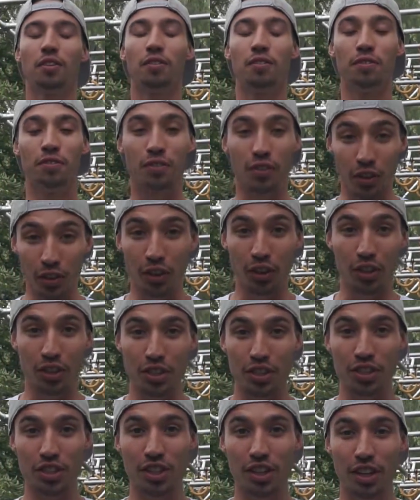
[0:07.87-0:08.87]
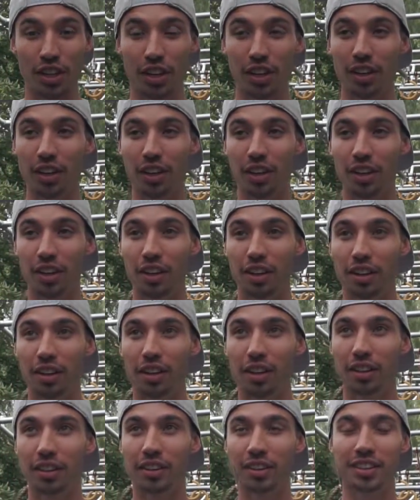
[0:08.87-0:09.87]
first
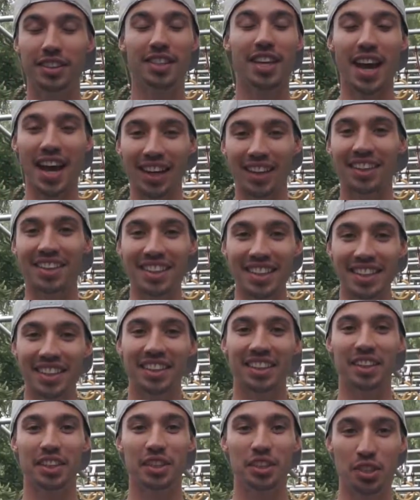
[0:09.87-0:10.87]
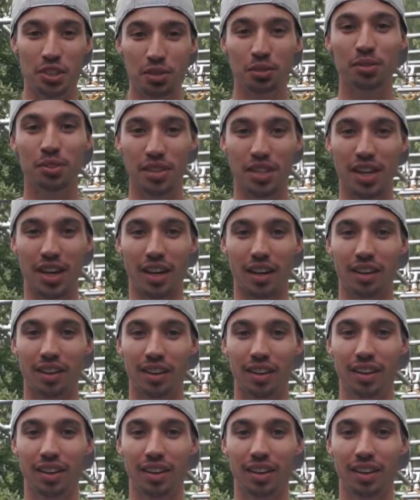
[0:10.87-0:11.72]
Technique Tuesday.